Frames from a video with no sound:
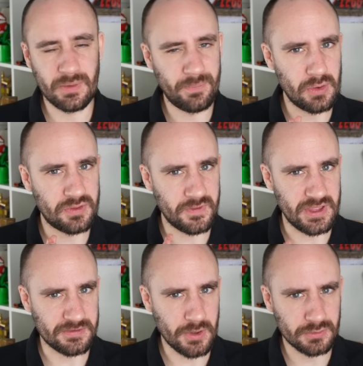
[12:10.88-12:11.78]
both
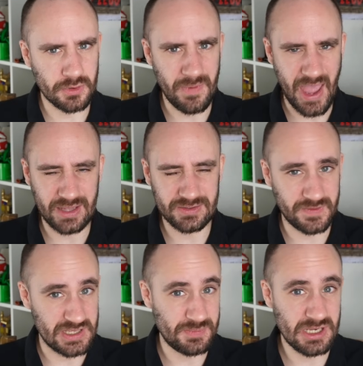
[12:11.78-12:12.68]
the throne room and
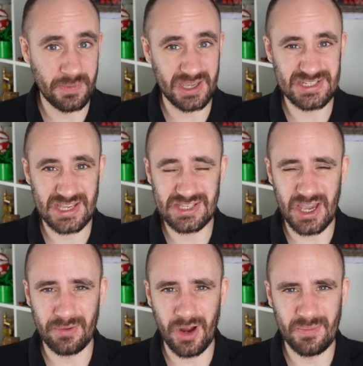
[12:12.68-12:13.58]
the speeder bike chase
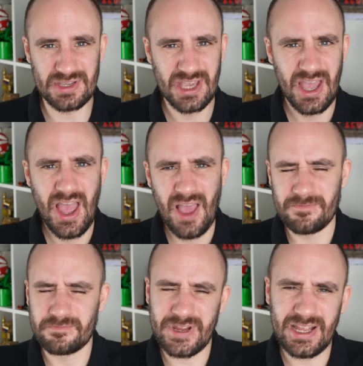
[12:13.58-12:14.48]
dioramas
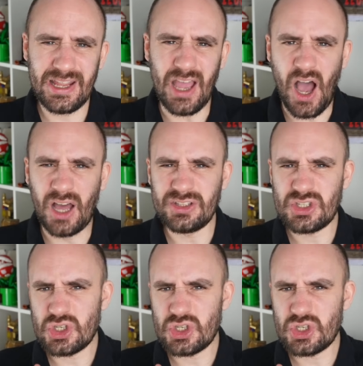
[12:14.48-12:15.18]
really aren't